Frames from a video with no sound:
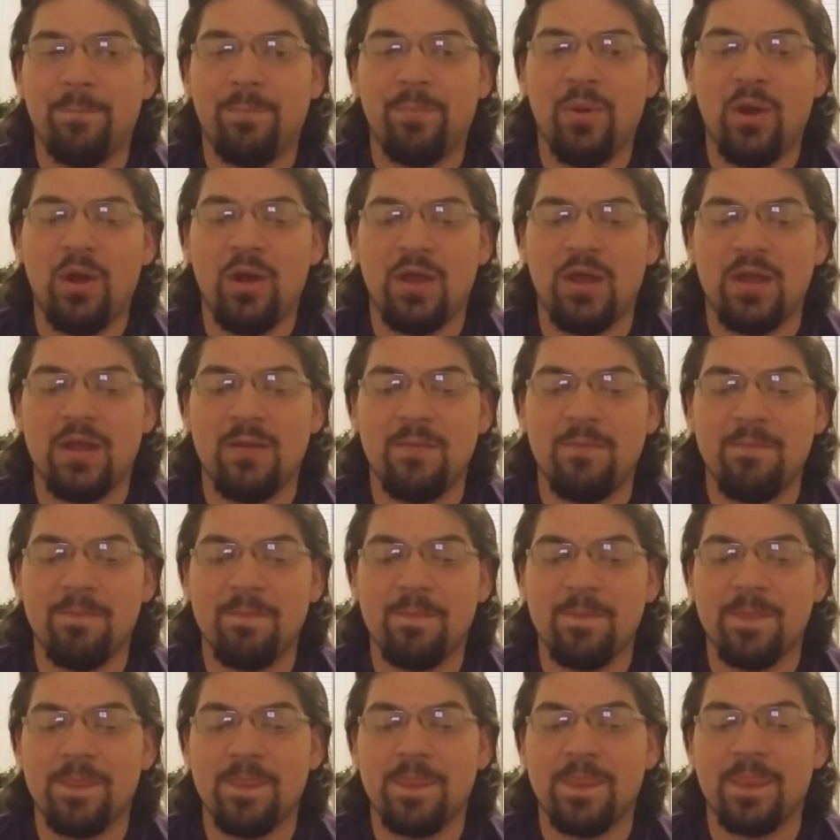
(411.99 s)
But
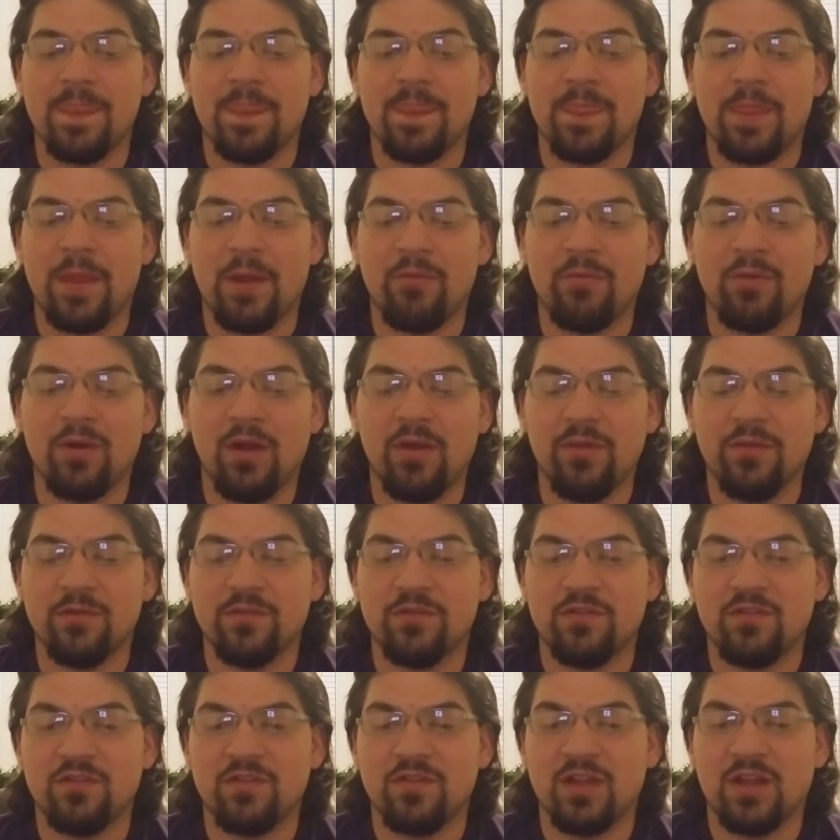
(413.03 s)
there were
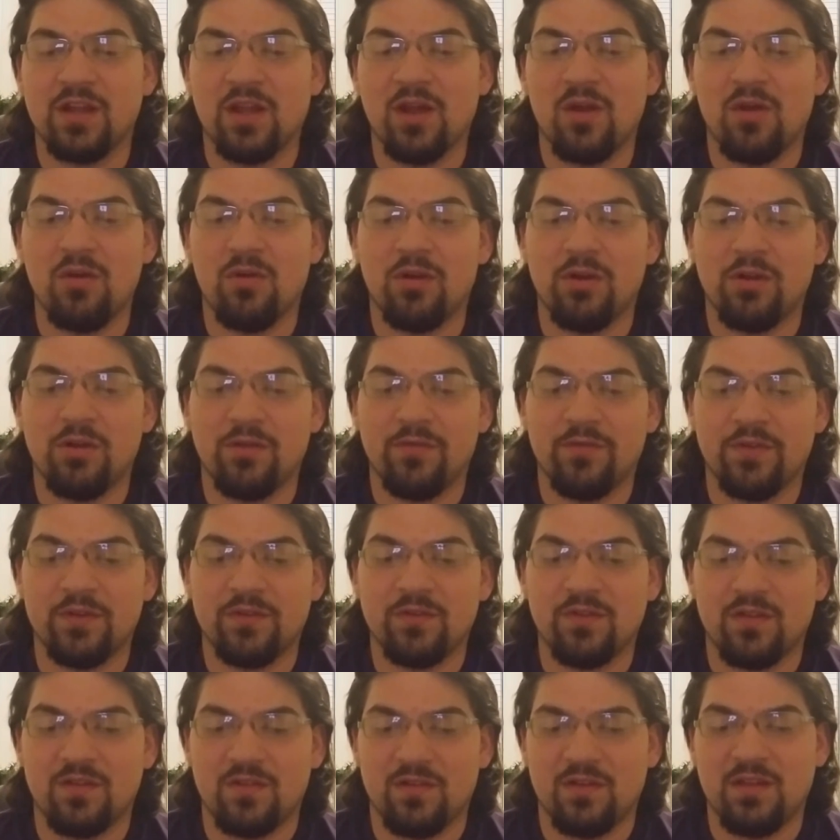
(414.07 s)
others just like, oh, our universe
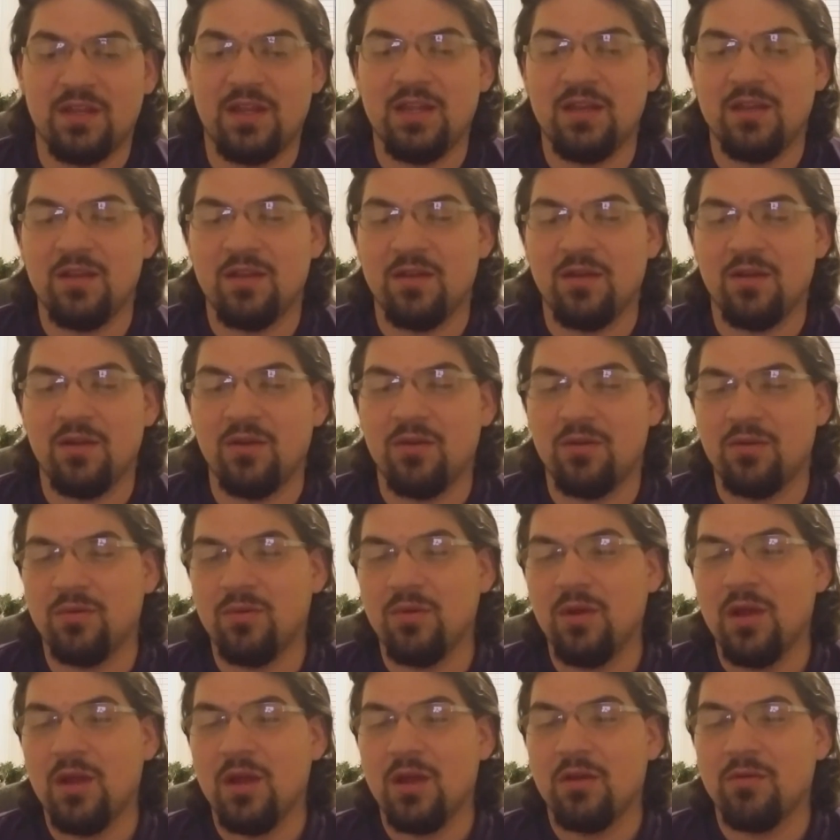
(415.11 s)
doesn't need it.
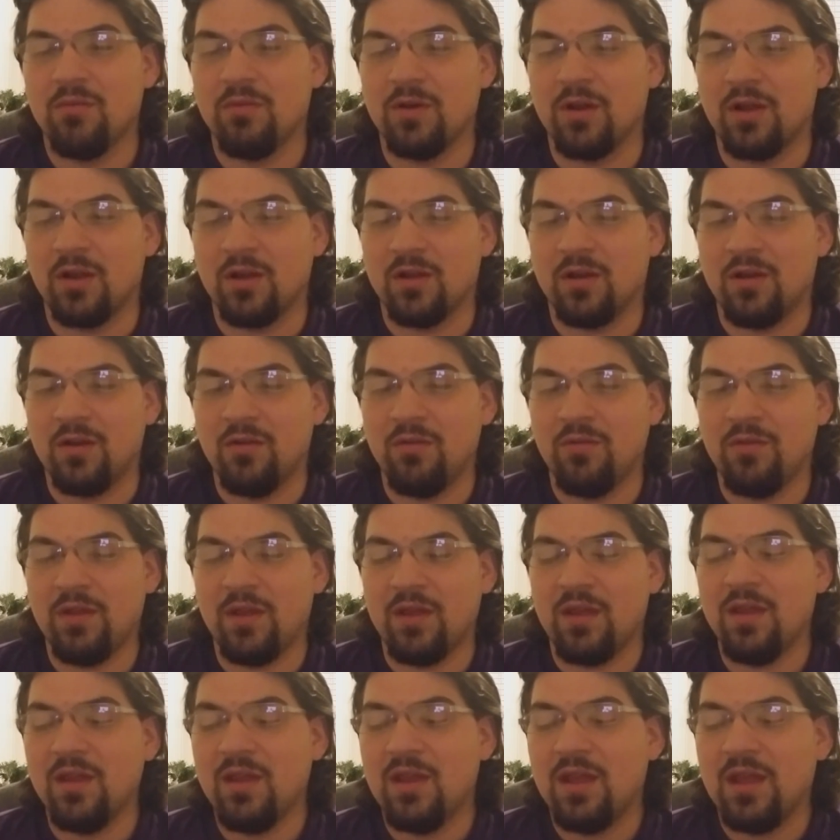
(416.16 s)
Oh, we're not going to do
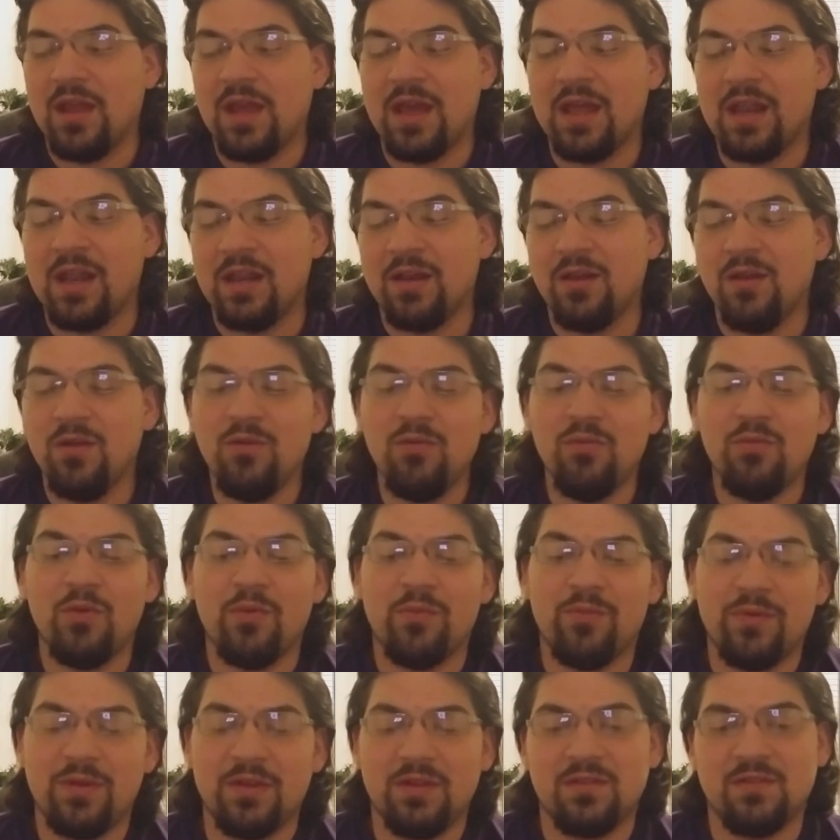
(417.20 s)
that. And I know
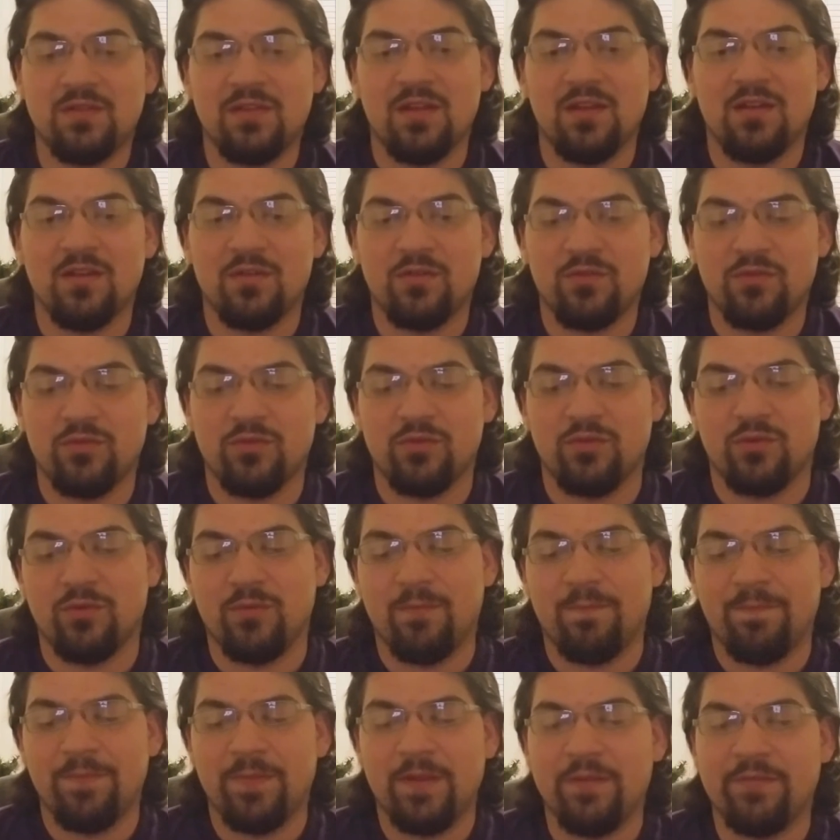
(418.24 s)
what we said is
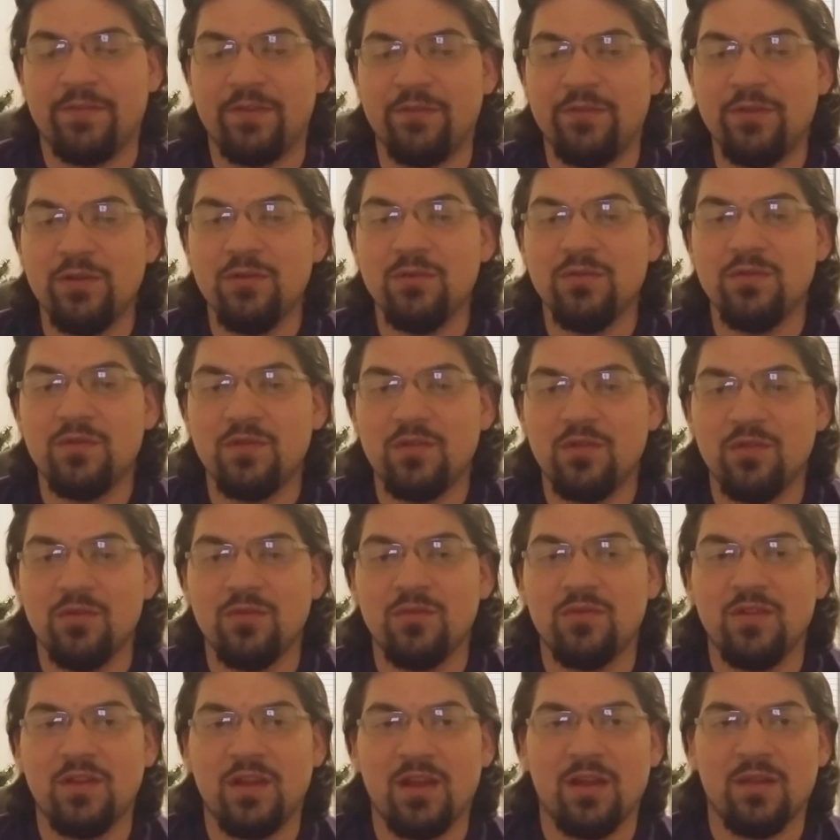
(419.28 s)
true. If you fuse
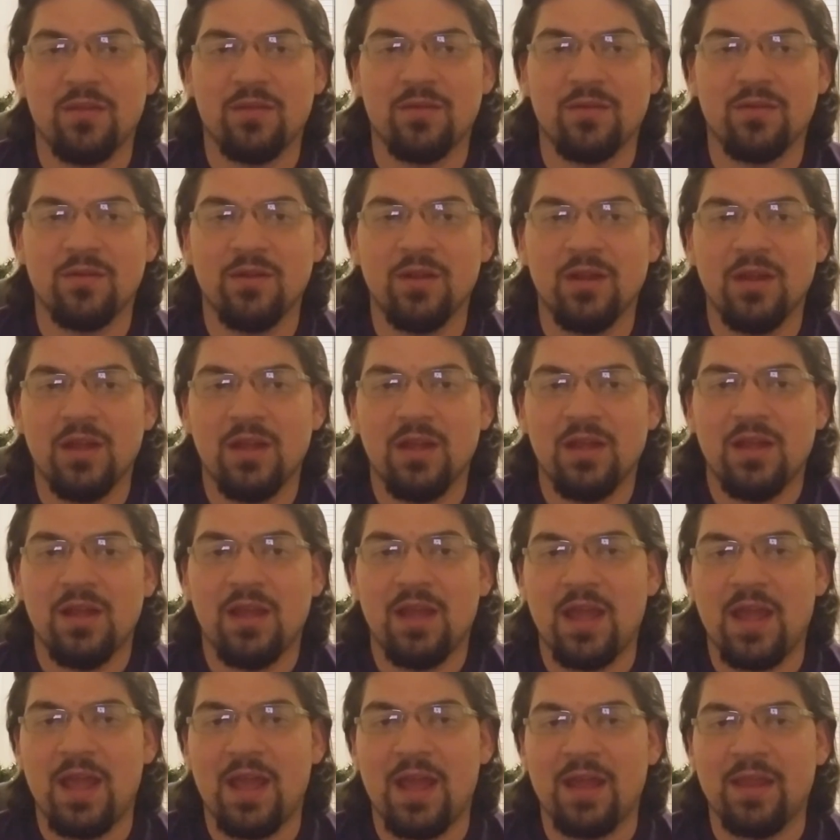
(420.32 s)
two together
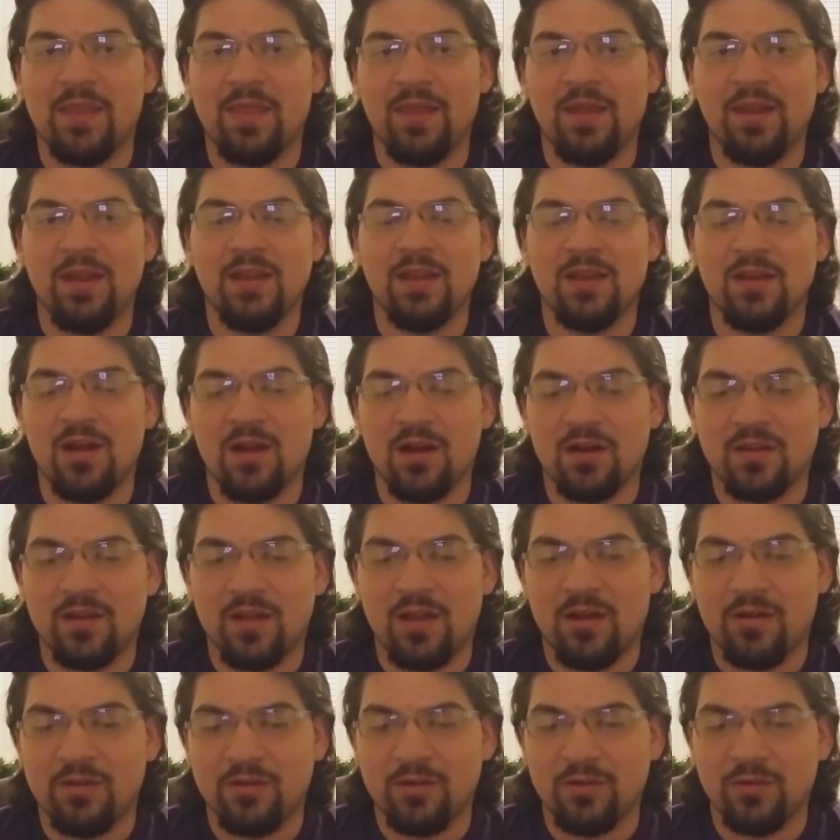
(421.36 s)
and they get knocked
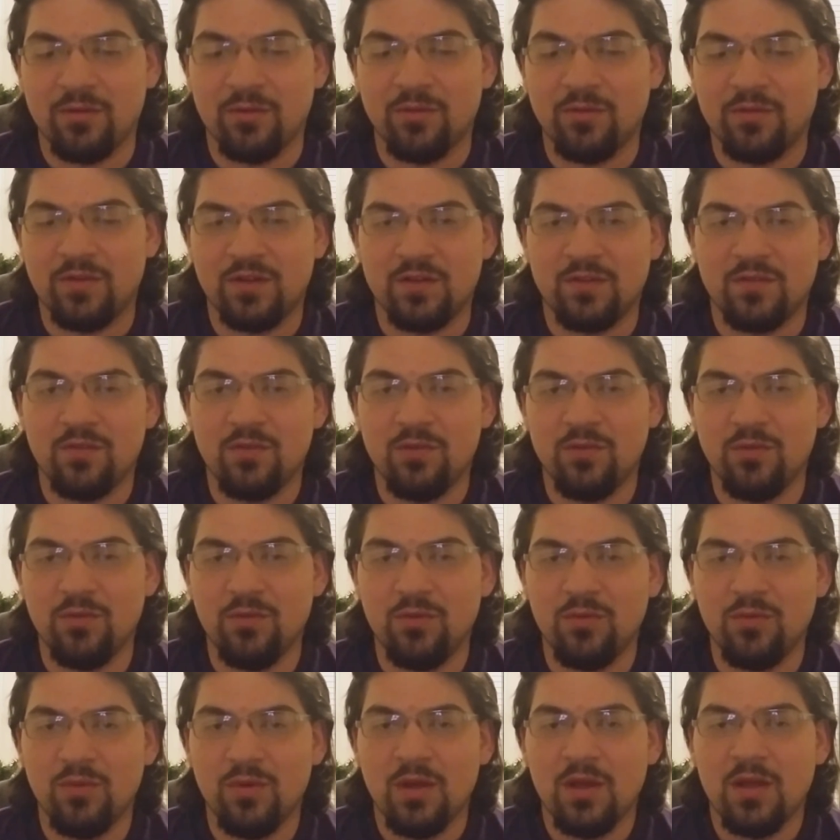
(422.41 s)
out, you're losing
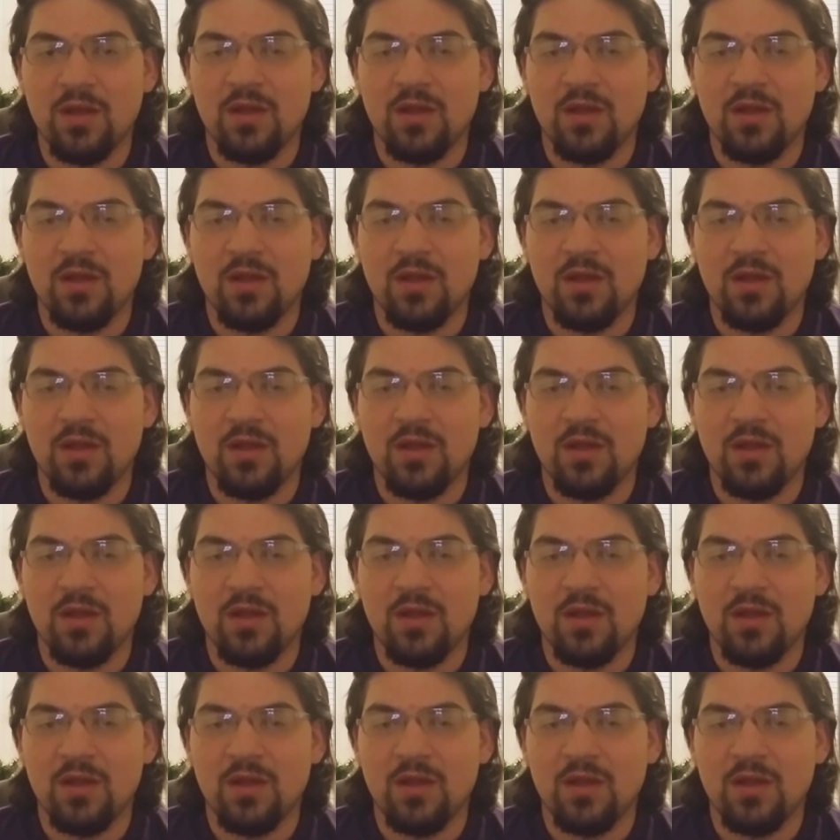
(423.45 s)
two